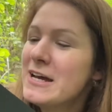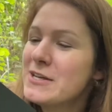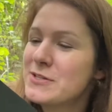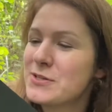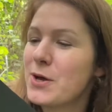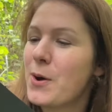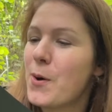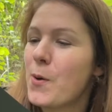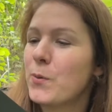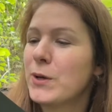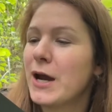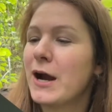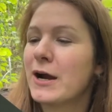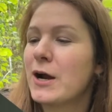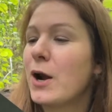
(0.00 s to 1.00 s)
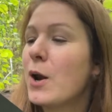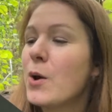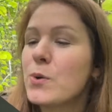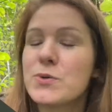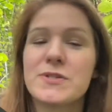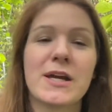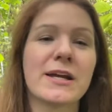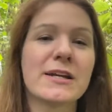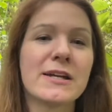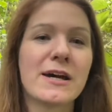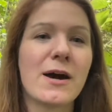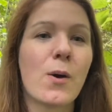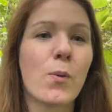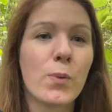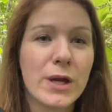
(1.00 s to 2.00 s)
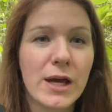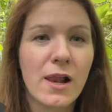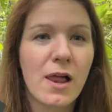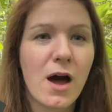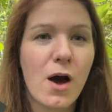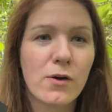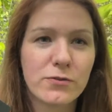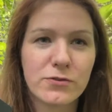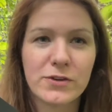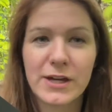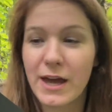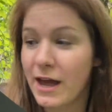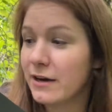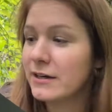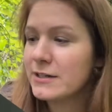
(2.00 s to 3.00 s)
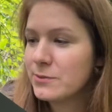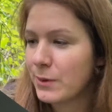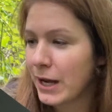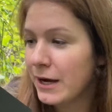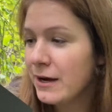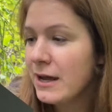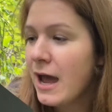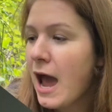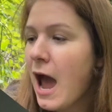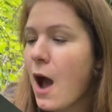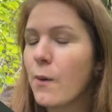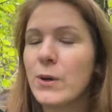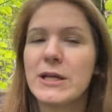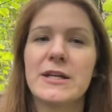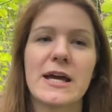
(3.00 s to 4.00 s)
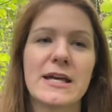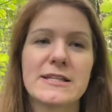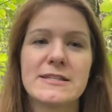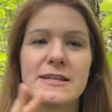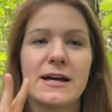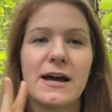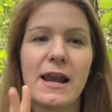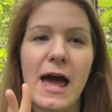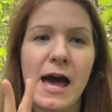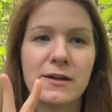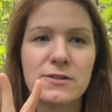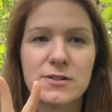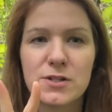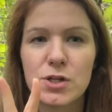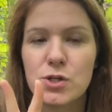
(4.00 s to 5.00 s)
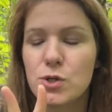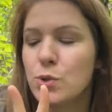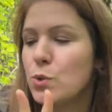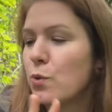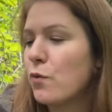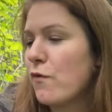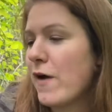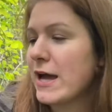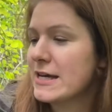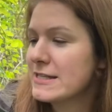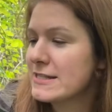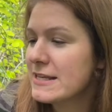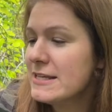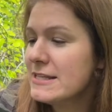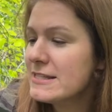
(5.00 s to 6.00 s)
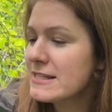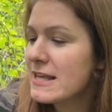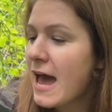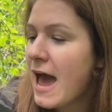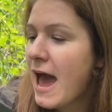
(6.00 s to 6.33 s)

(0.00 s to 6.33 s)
so we are closing the Wheel of Caridwen with its last two phases,